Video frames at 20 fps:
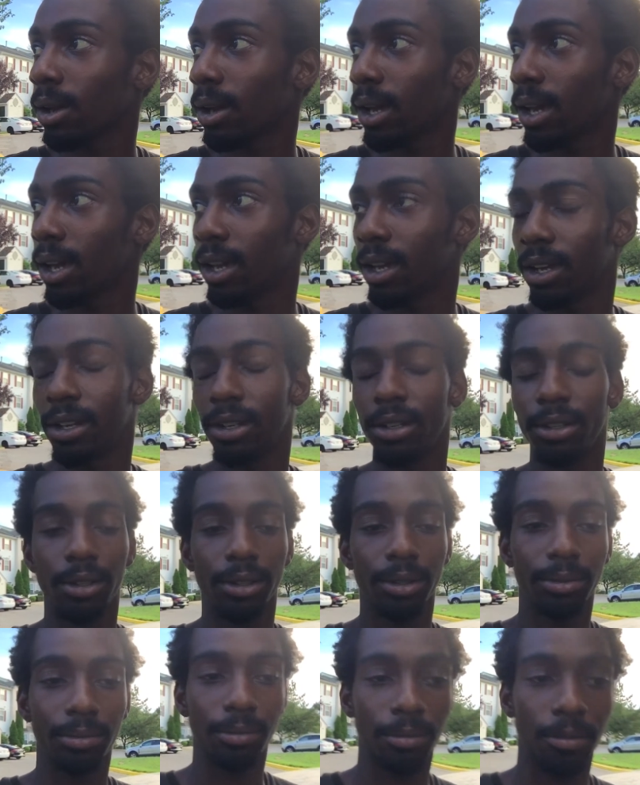and
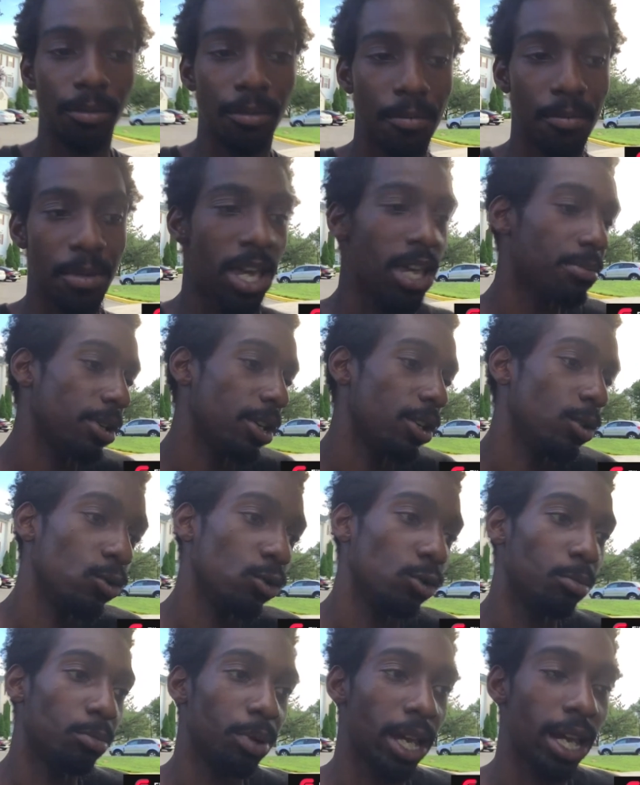maybe an
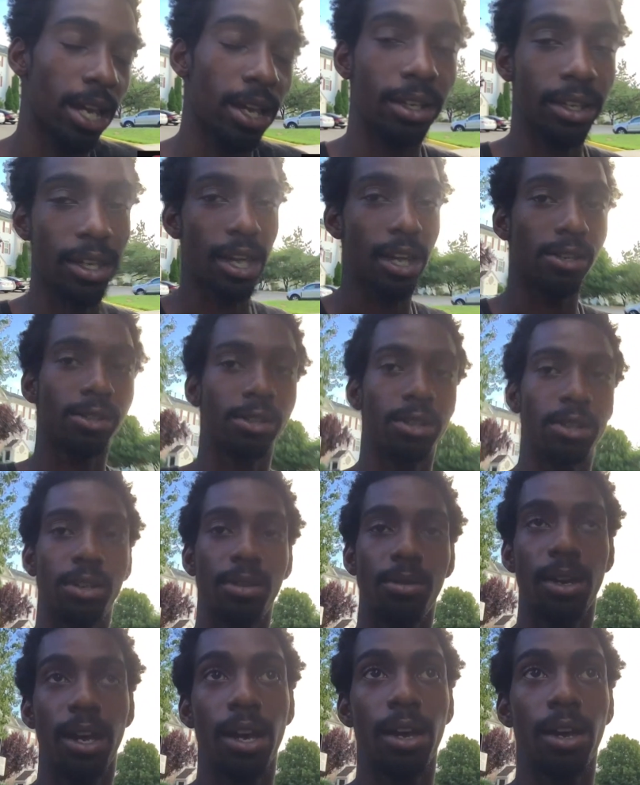old paint gasket.
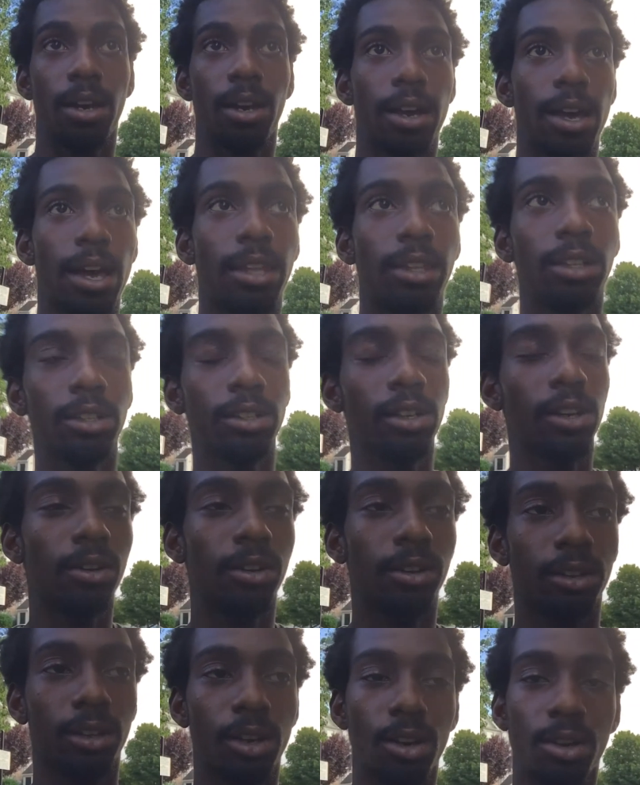I looked under the car,